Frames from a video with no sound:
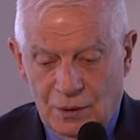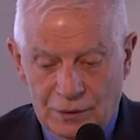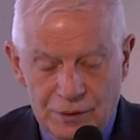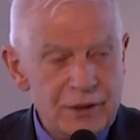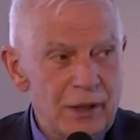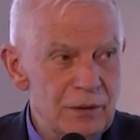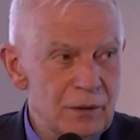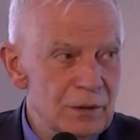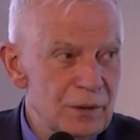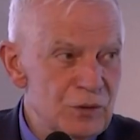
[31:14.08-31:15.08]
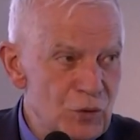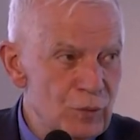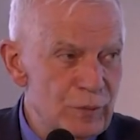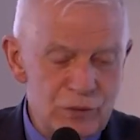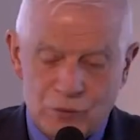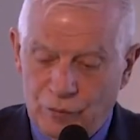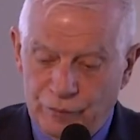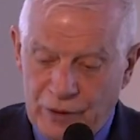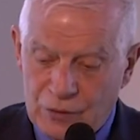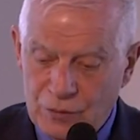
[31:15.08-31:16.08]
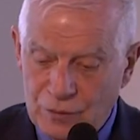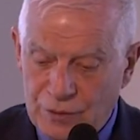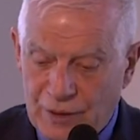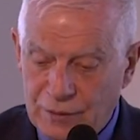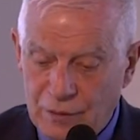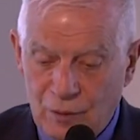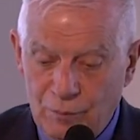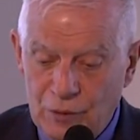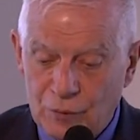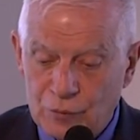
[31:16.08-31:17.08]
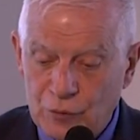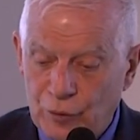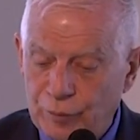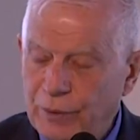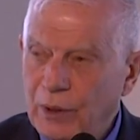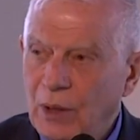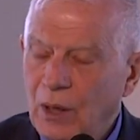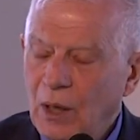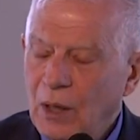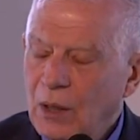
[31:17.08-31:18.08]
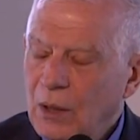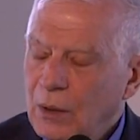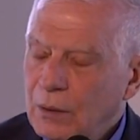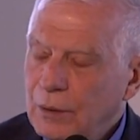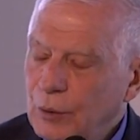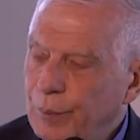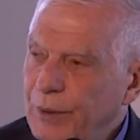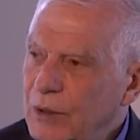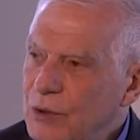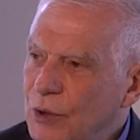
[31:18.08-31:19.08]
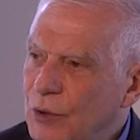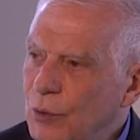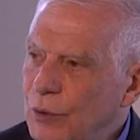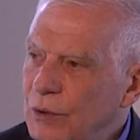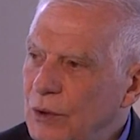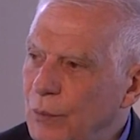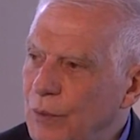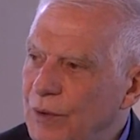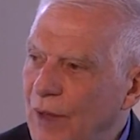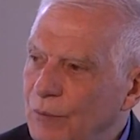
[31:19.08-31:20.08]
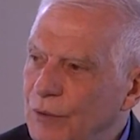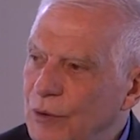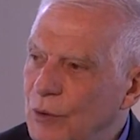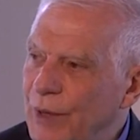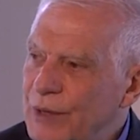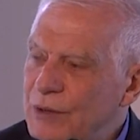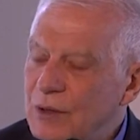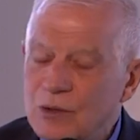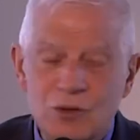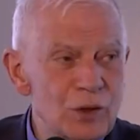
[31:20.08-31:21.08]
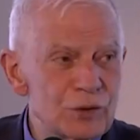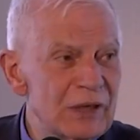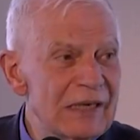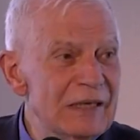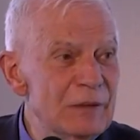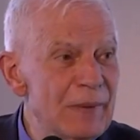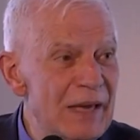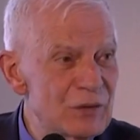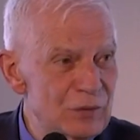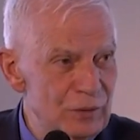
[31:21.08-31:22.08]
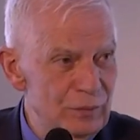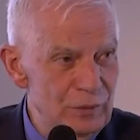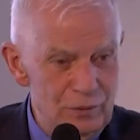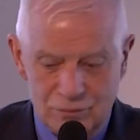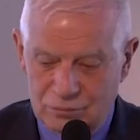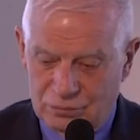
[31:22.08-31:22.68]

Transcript: indicating the Germans' conviction that in the medium term, European security without the U S is just unimaginable.